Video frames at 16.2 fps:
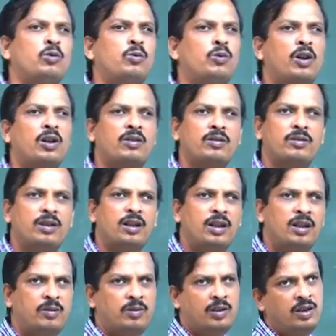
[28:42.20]
2
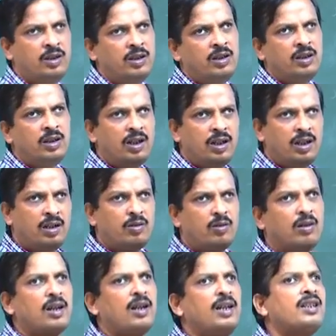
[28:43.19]
for
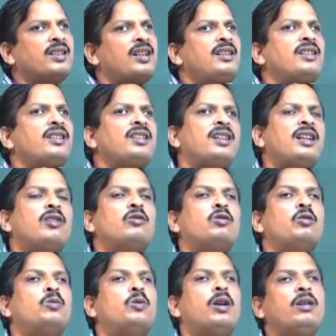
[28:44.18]
Gödel excitation and
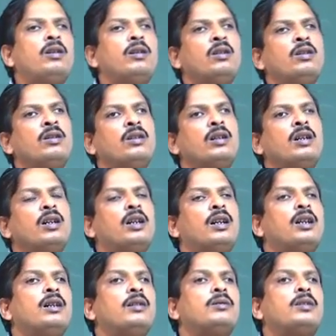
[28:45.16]
2 for
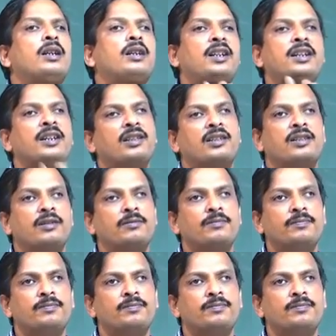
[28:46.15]
the radiation.